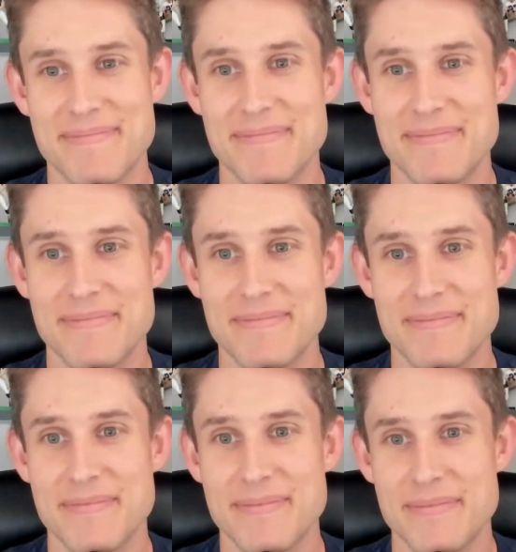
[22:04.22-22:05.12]

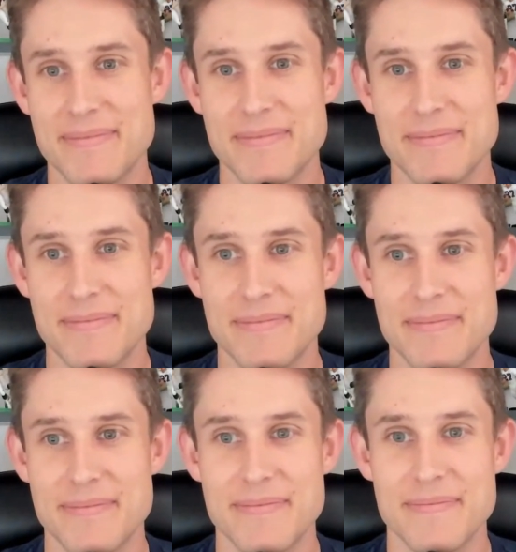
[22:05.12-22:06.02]

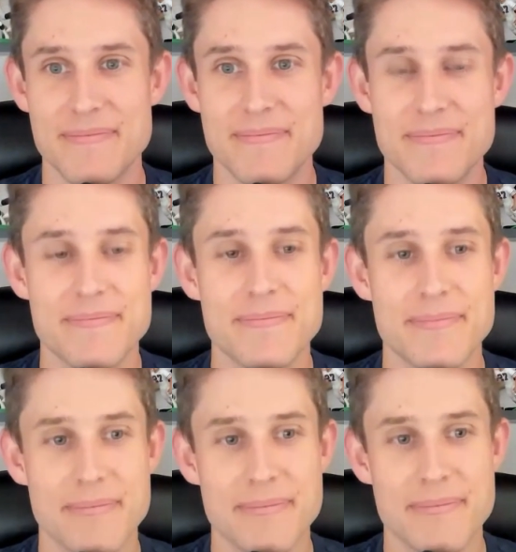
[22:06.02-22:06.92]

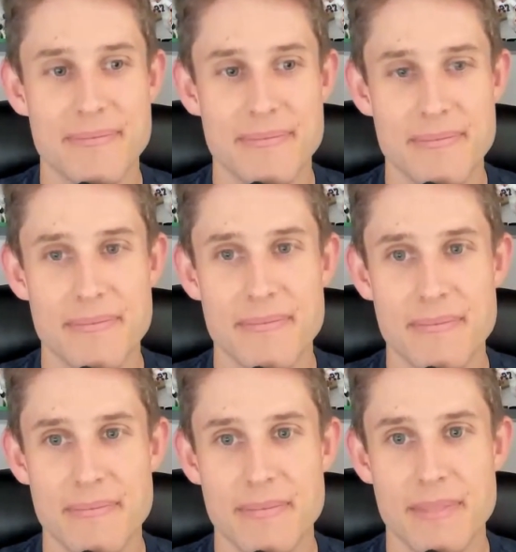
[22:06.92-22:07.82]

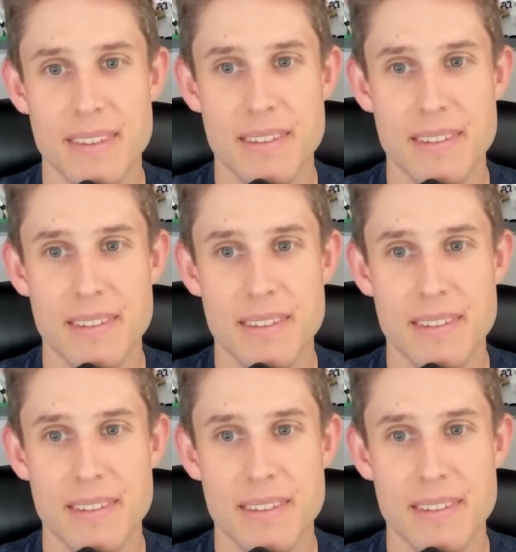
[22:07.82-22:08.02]
(silent)